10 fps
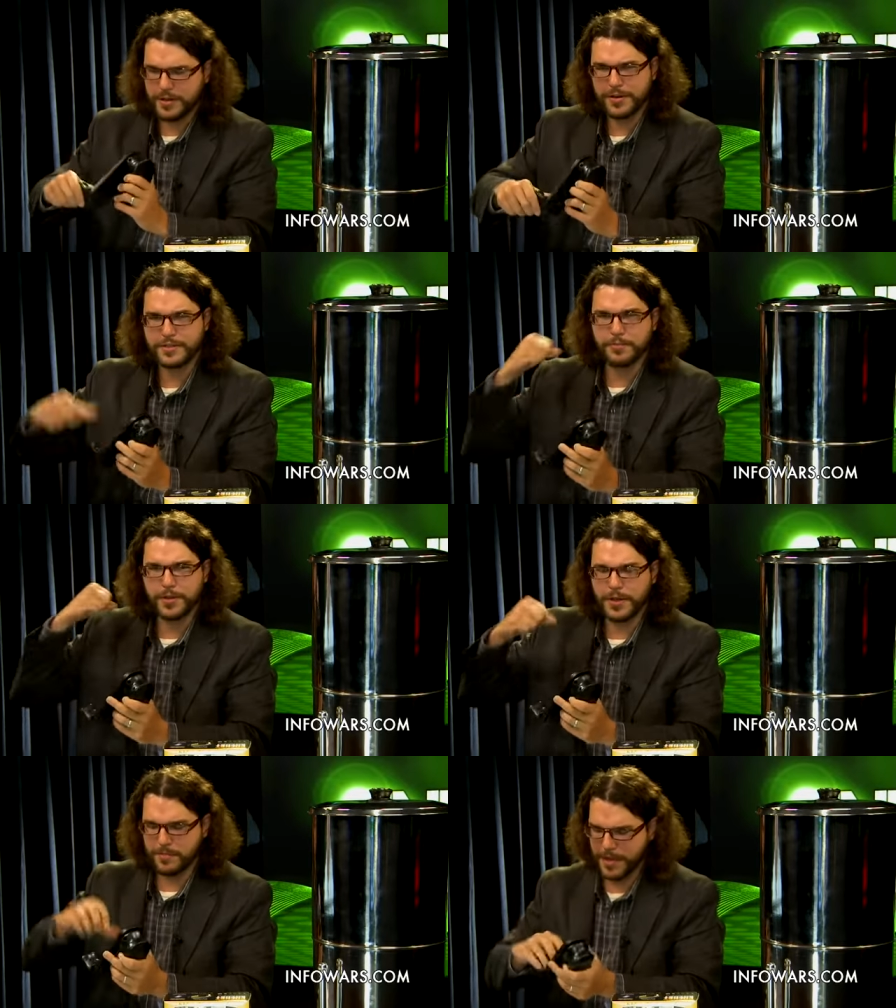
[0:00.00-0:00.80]
Also
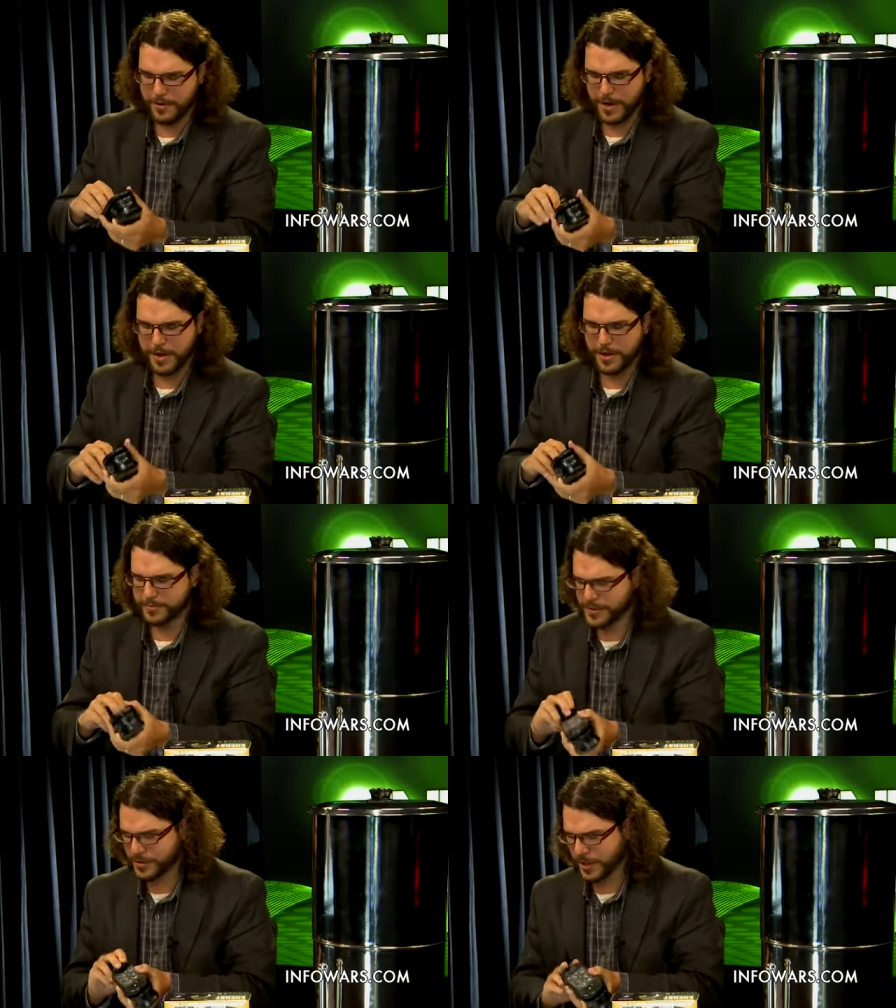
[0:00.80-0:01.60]
build up that right
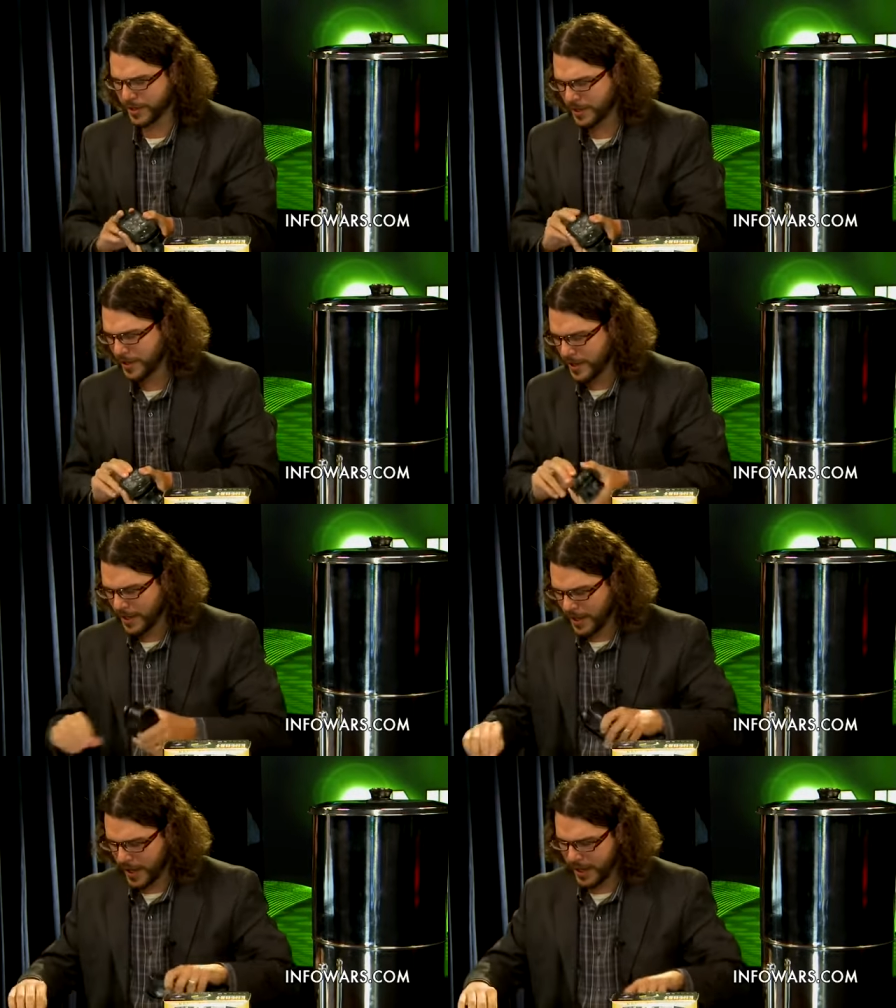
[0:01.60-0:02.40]
arm strength
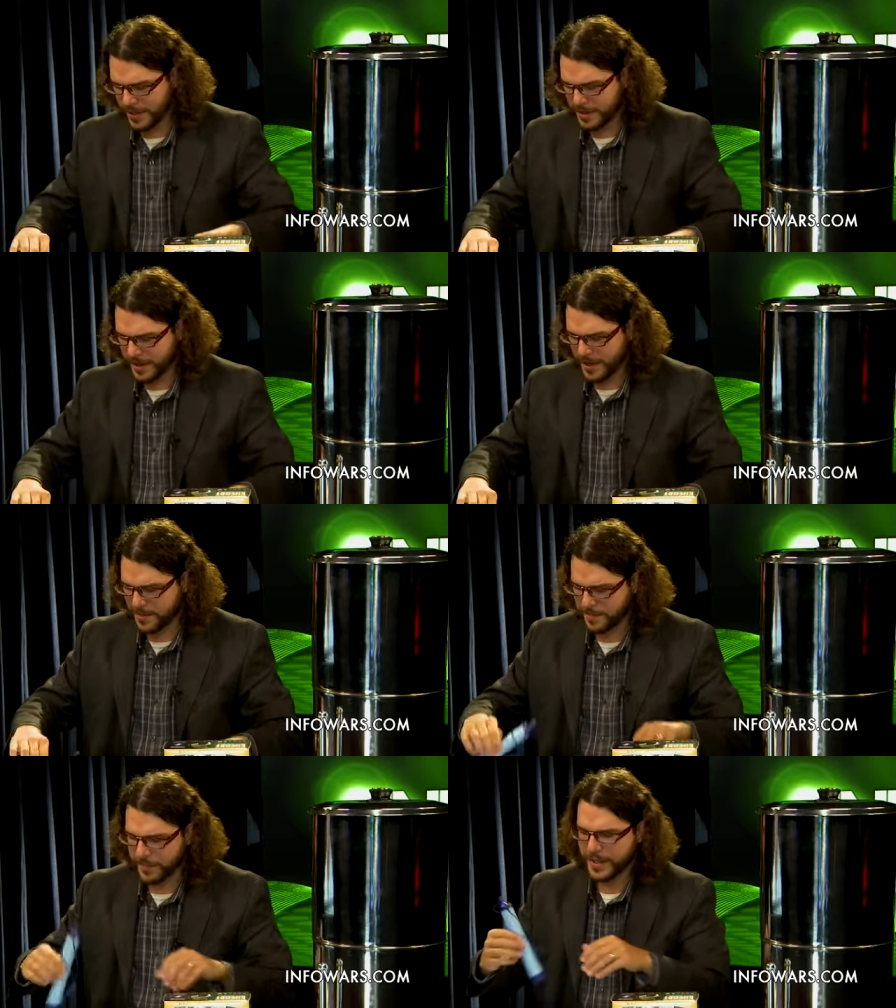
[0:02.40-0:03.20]
and
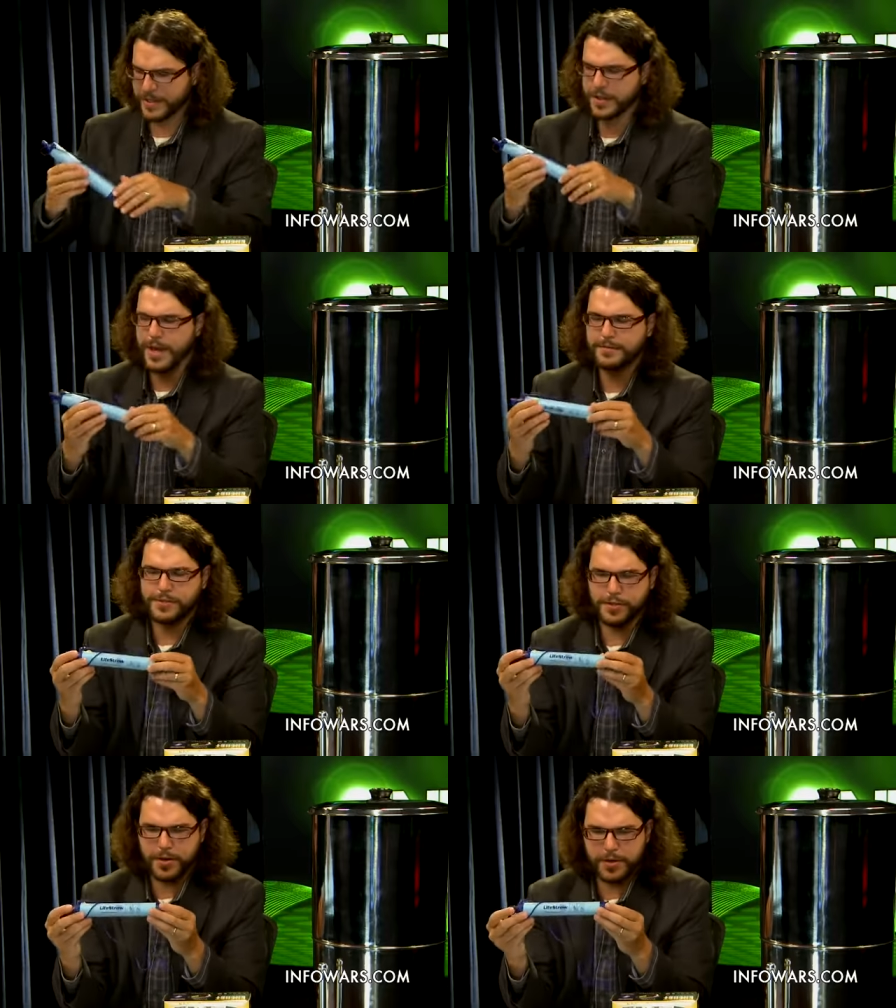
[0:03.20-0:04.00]
uh, the life
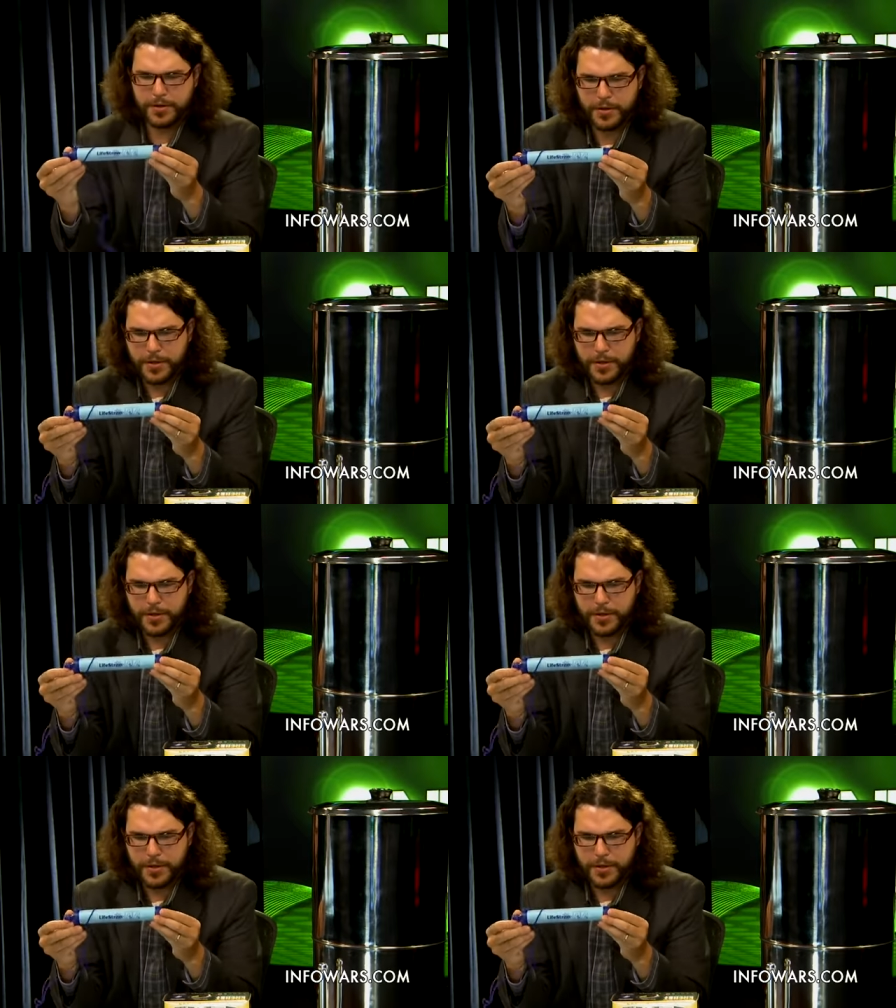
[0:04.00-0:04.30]
straw